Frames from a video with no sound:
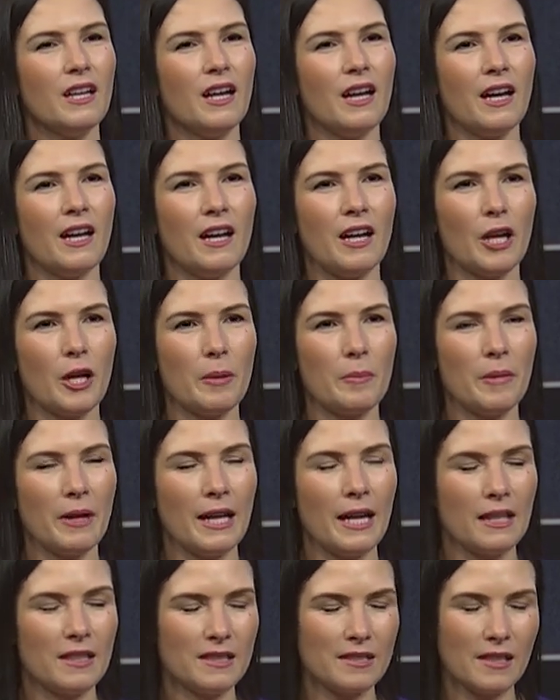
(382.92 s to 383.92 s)
I
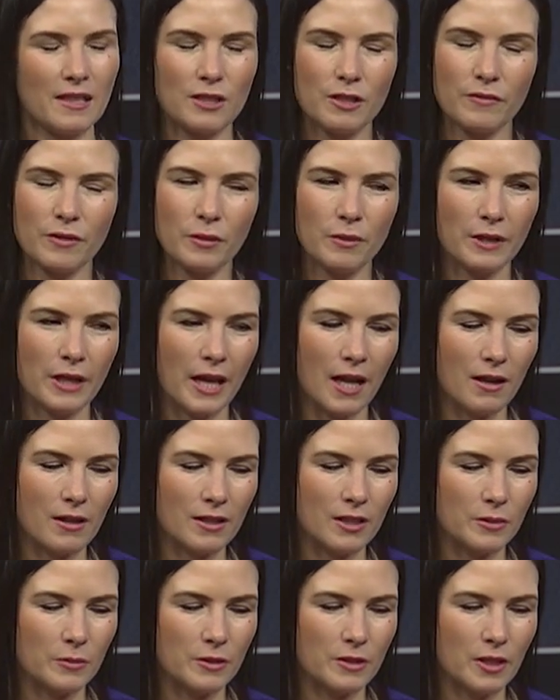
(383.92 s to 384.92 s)
had a sense of who the
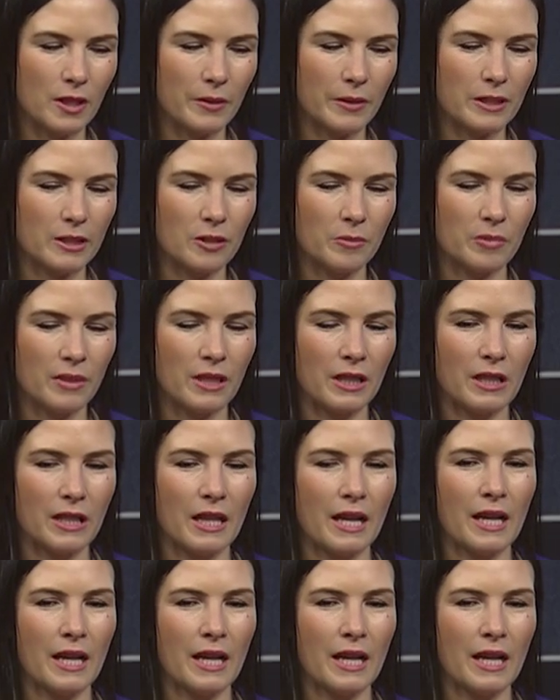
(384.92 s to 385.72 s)
character was going to be,